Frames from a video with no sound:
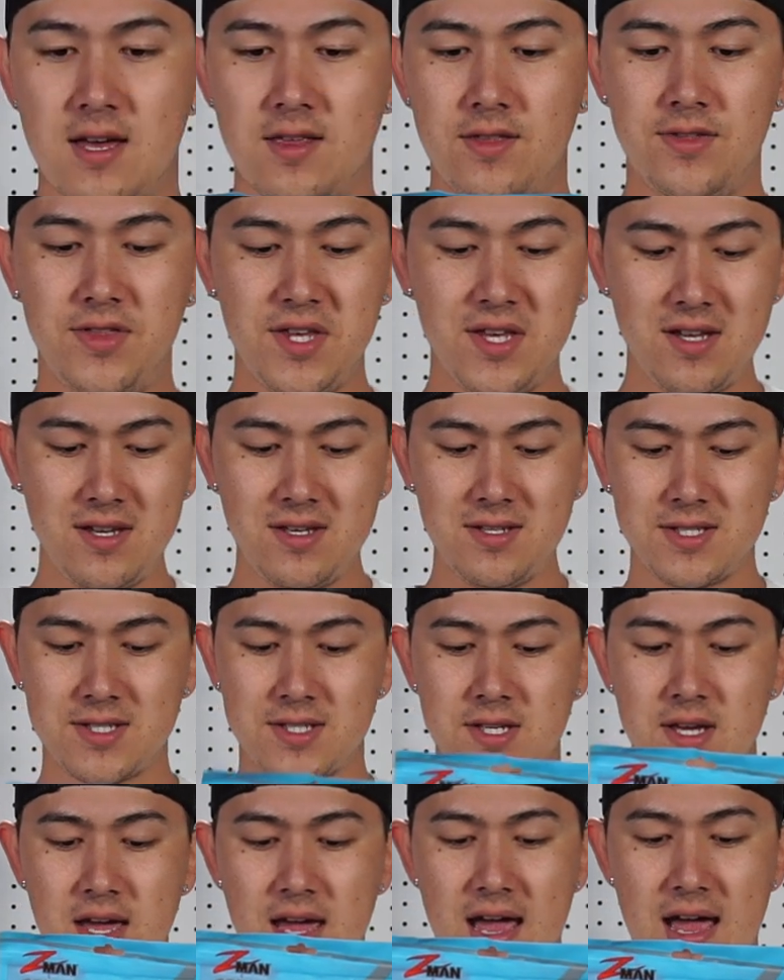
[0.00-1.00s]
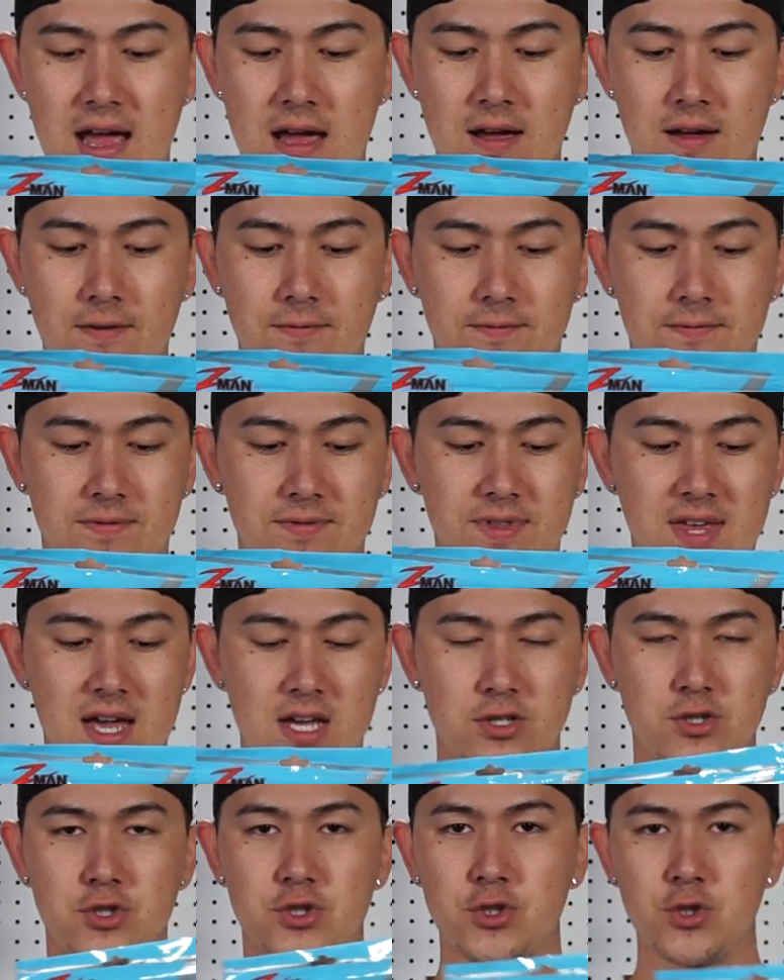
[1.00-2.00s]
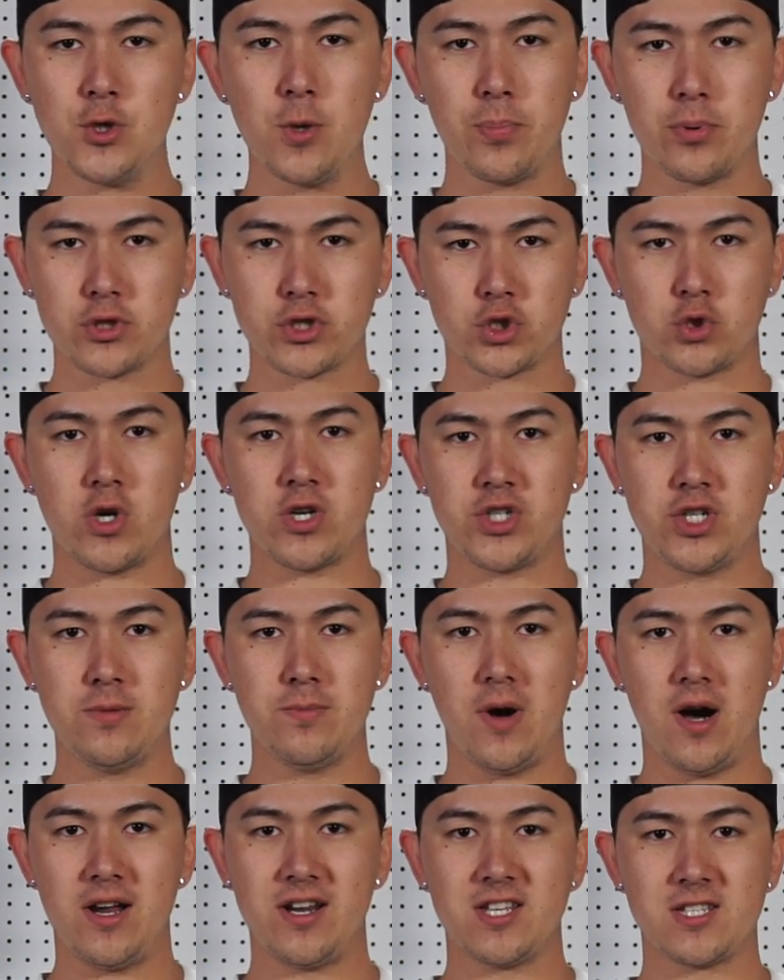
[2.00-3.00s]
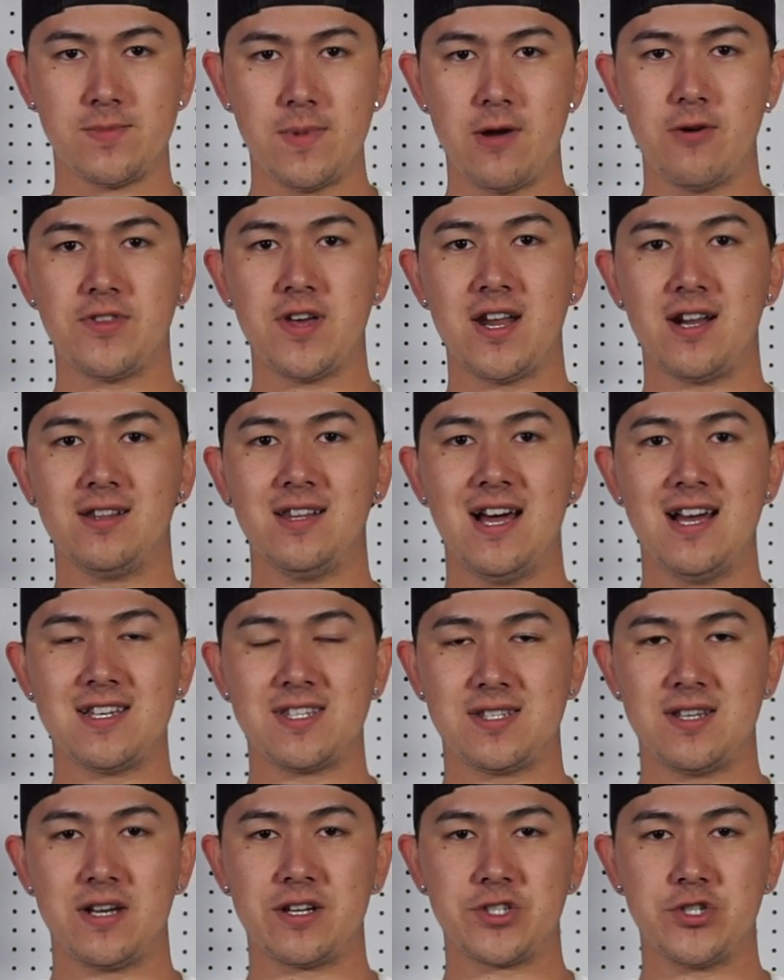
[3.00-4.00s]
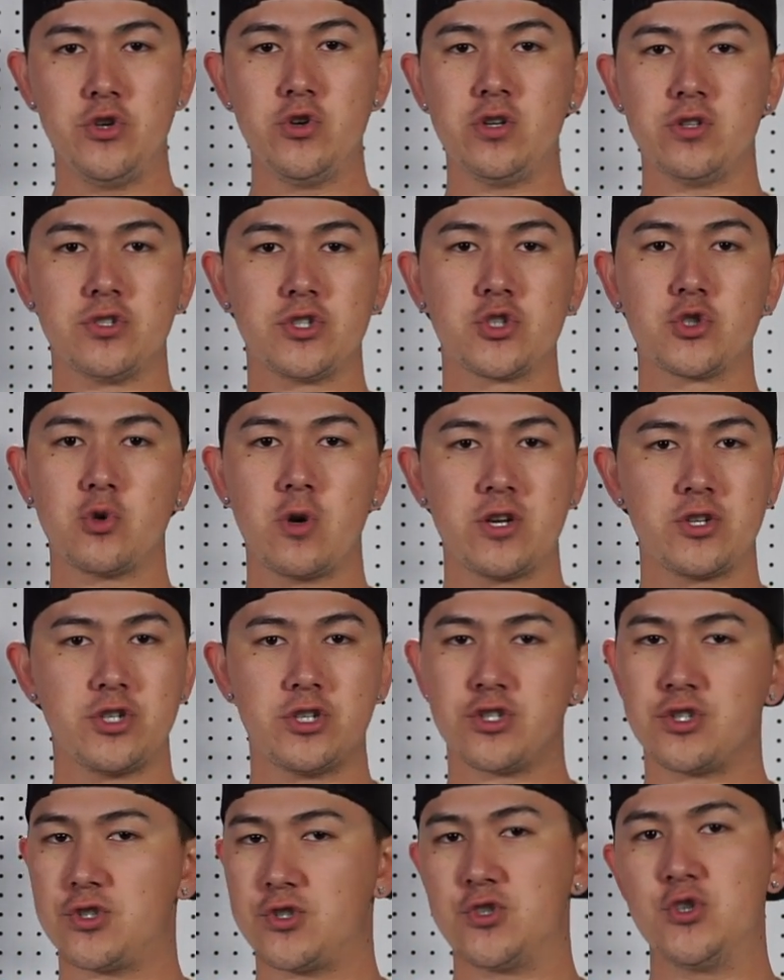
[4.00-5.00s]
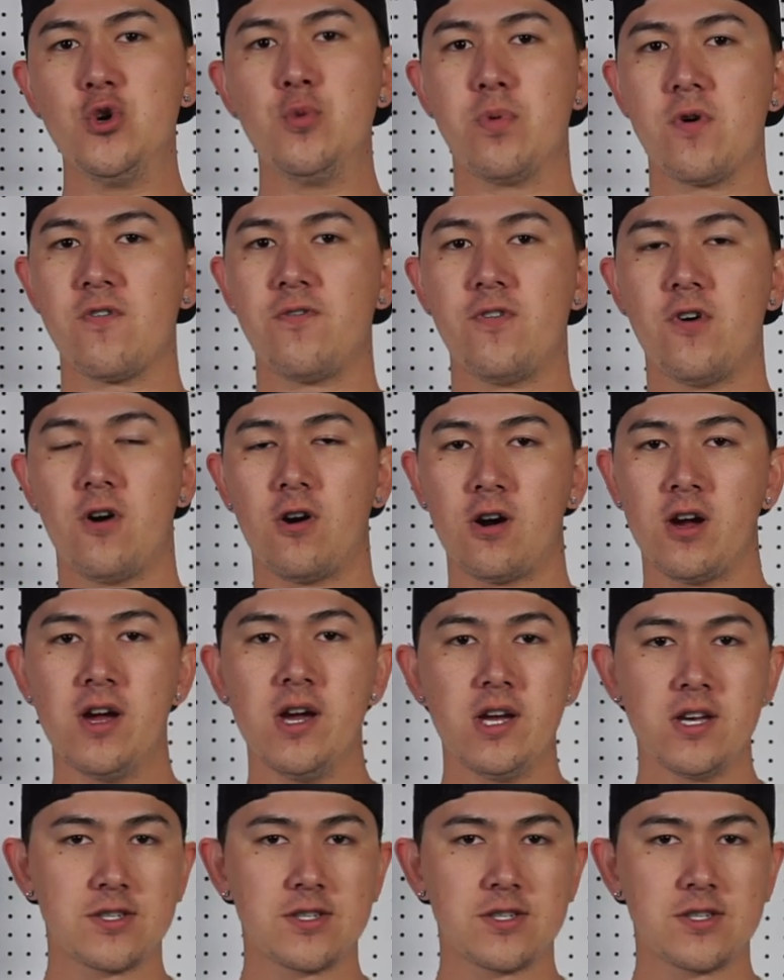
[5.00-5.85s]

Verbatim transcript: These have that super stretchy body. It's made without Elastec, so you can stretch it super far.